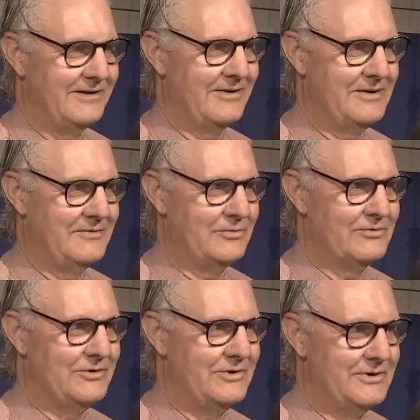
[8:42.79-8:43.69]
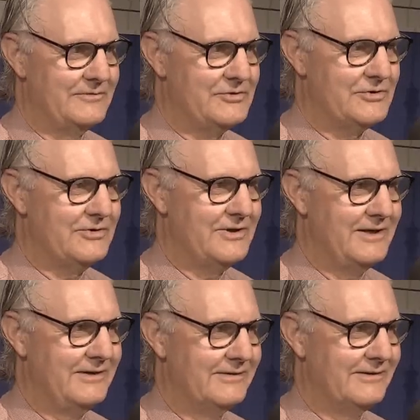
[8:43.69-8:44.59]
kind of alternative
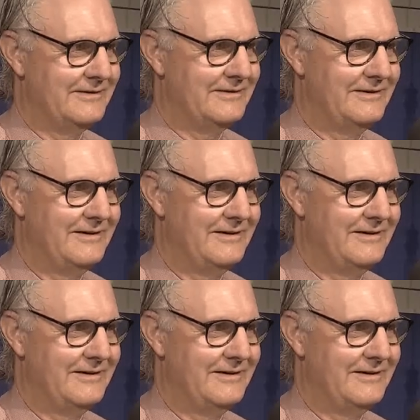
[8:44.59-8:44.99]
tunings and